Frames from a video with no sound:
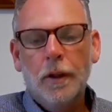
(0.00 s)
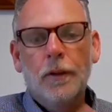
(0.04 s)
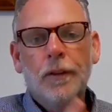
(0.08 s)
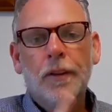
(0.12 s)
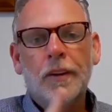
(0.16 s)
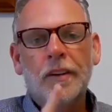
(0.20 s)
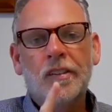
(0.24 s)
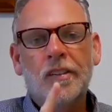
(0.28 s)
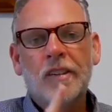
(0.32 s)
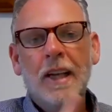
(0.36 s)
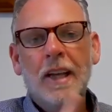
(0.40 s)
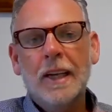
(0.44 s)

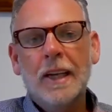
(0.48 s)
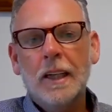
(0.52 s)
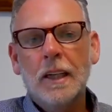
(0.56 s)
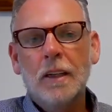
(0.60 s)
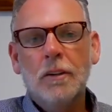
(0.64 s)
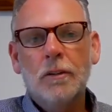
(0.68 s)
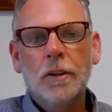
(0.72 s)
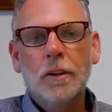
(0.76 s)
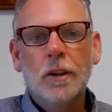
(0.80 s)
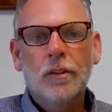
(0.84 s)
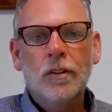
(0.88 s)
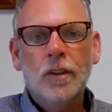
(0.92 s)
The
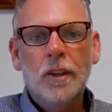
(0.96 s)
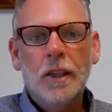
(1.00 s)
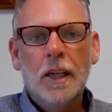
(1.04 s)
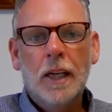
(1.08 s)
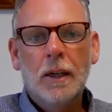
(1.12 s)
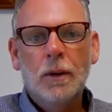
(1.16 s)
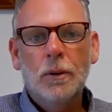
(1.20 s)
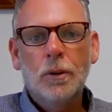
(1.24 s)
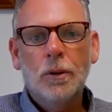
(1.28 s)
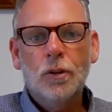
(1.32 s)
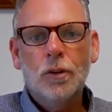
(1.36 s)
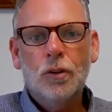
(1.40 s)
second reason
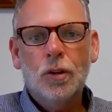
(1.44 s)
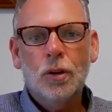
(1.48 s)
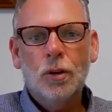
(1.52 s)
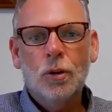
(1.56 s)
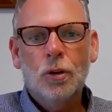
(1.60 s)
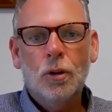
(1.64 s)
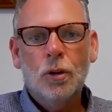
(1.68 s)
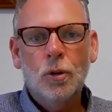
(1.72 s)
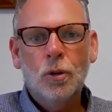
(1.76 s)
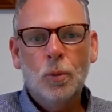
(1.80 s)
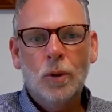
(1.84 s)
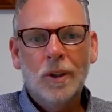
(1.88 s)
I was
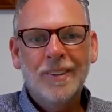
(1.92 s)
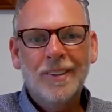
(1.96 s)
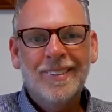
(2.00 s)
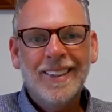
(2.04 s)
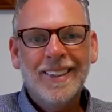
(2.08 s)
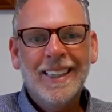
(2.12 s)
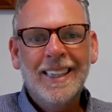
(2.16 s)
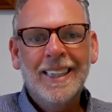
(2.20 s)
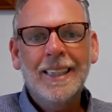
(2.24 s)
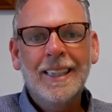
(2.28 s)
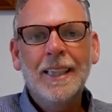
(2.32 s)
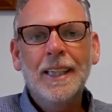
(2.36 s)
told was
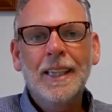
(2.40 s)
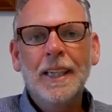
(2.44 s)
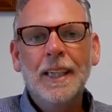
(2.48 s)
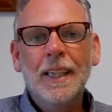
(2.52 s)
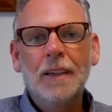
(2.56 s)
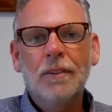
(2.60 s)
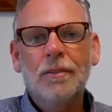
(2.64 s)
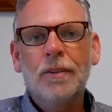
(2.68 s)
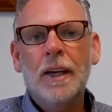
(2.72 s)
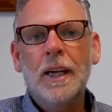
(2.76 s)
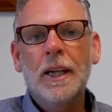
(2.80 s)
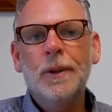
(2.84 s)
in the
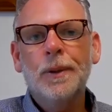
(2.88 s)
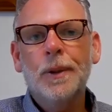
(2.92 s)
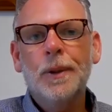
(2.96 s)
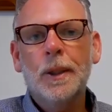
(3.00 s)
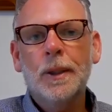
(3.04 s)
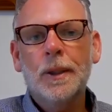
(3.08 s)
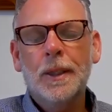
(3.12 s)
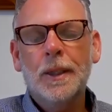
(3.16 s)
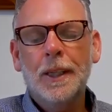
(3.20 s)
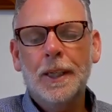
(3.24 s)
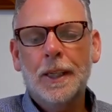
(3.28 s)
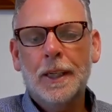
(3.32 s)
event
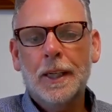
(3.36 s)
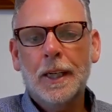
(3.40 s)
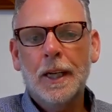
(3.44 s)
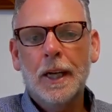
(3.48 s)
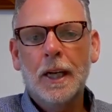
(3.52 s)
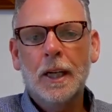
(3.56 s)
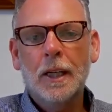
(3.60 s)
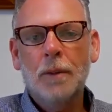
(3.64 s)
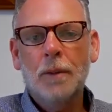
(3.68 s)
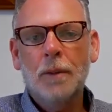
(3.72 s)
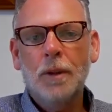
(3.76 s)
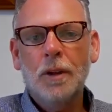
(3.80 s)
that the
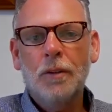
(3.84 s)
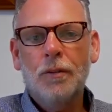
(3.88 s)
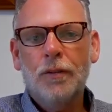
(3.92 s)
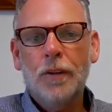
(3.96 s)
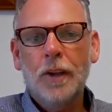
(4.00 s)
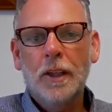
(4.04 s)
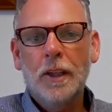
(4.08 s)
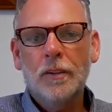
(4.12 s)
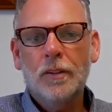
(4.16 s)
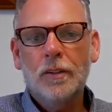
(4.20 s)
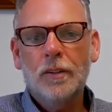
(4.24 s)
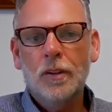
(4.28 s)
economy
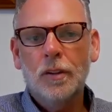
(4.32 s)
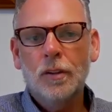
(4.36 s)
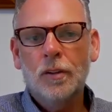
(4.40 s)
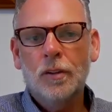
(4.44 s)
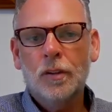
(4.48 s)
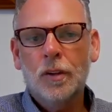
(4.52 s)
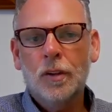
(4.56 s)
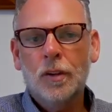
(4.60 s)
faces